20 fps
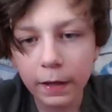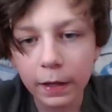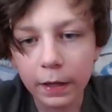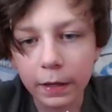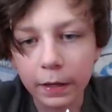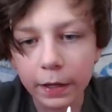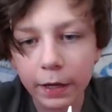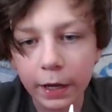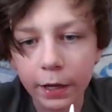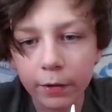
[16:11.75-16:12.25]

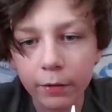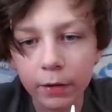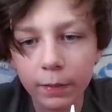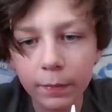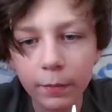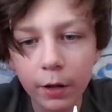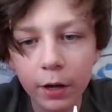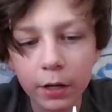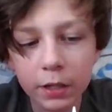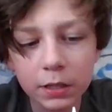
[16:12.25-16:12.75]
And you got
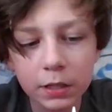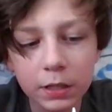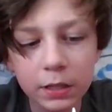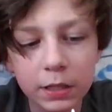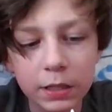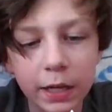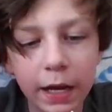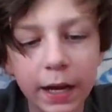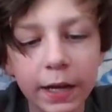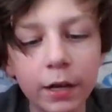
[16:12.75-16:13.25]
Grimlock's
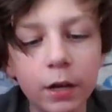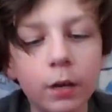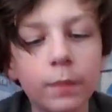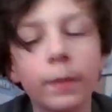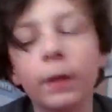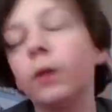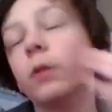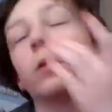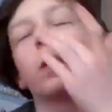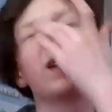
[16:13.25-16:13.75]
Dino
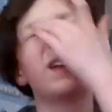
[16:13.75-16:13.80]
mode.